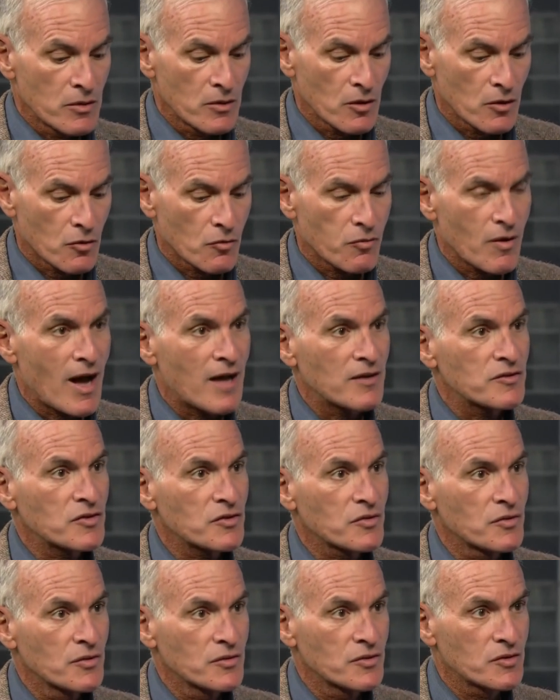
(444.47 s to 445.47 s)
the
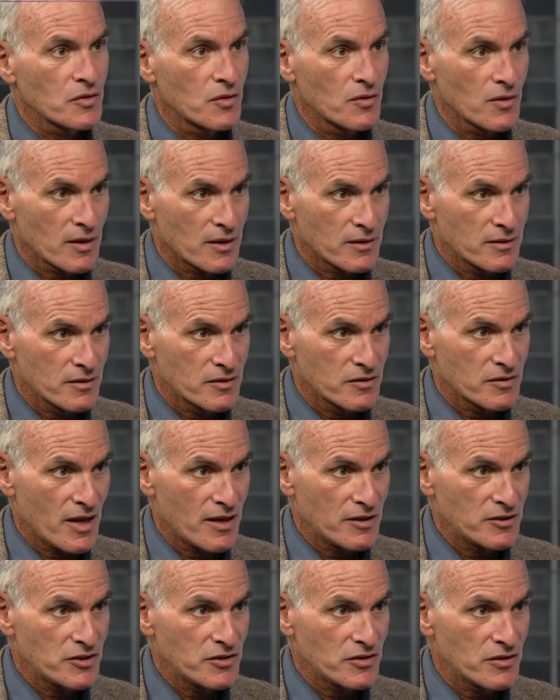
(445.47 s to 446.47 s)
grassroots
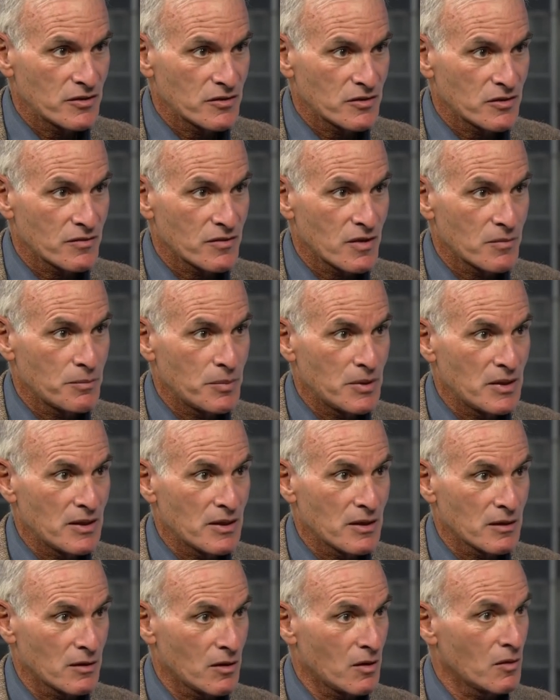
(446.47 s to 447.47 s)
organizations of the
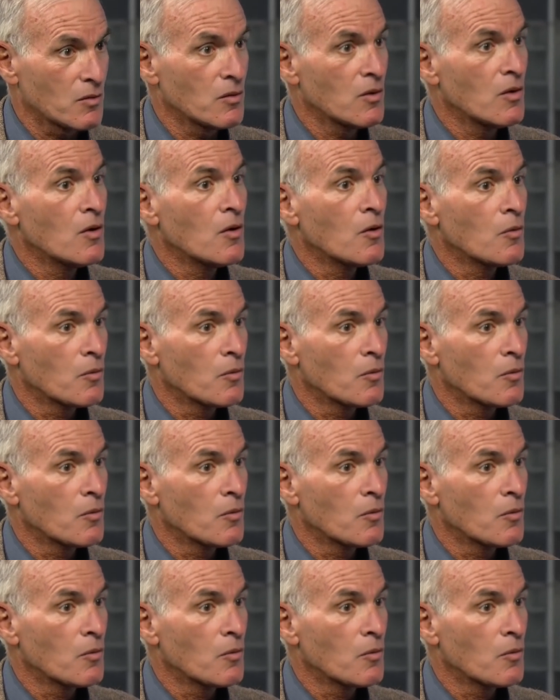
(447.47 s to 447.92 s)
PLO